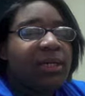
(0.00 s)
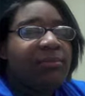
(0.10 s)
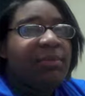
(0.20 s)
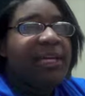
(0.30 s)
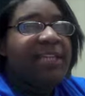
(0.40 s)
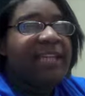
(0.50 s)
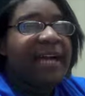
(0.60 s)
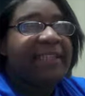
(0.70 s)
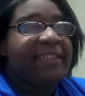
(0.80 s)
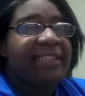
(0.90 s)
because I
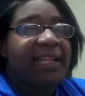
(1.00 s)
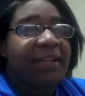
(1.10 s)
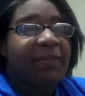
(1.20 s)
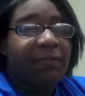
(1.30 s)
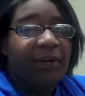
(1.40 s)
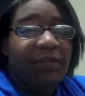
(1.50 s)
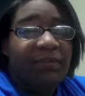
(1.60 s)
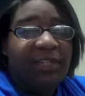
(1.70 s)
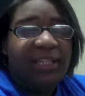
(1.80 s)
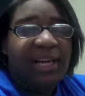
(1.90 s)
had to sit at the front of the
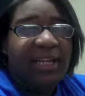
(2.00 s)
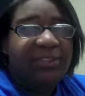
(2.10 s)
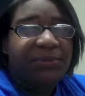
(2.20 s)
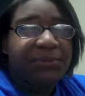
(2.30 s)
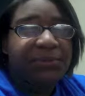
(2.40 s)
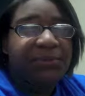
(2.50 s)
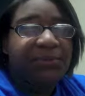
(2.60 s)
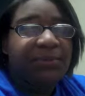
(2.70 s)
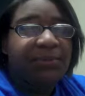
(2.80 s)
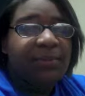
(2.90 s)
classroom.
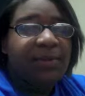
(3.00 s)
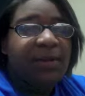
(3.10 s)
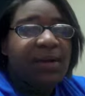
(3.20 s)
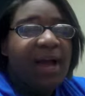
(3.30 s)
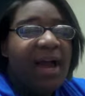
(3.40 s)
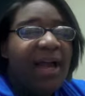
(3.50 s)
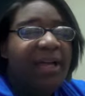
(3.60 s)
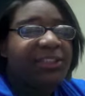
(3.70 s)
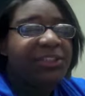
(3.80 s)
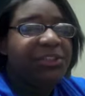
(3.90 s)
I
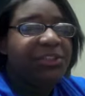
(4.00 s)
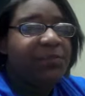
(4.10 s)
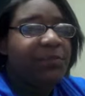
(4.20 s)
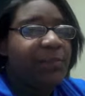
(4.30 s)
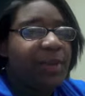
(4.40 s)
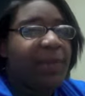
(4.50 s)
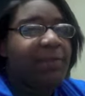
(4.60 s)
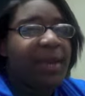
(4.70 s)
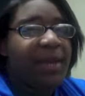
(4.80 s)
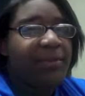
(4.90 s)
had to use big
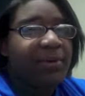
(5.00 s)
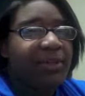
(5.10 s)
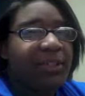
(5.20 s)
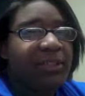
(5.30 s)
paper